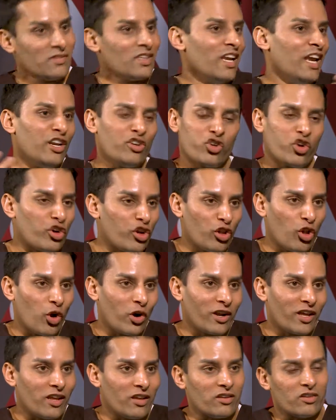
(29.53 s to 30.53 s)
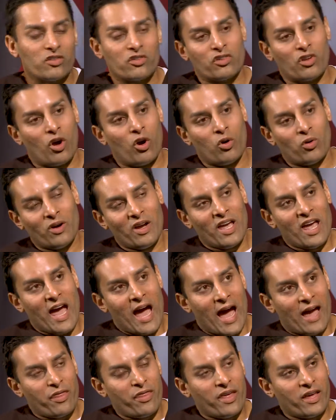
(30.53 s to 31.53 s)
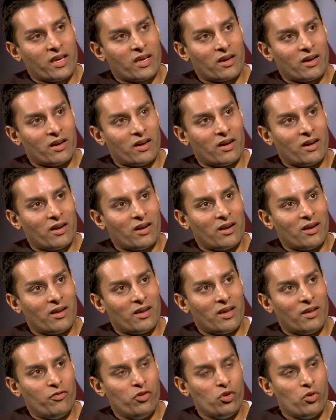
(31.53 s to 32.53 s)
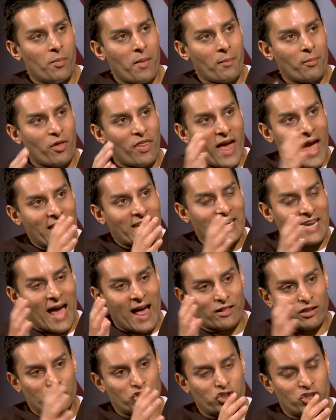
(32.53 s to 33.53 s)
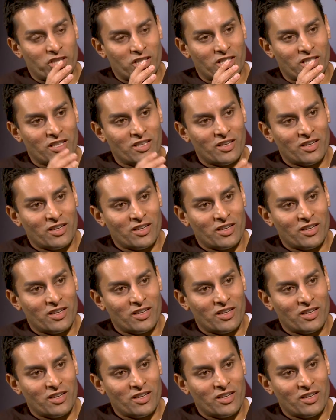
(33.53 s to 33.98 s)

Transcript: internal organs. So I think if you remember that analogy,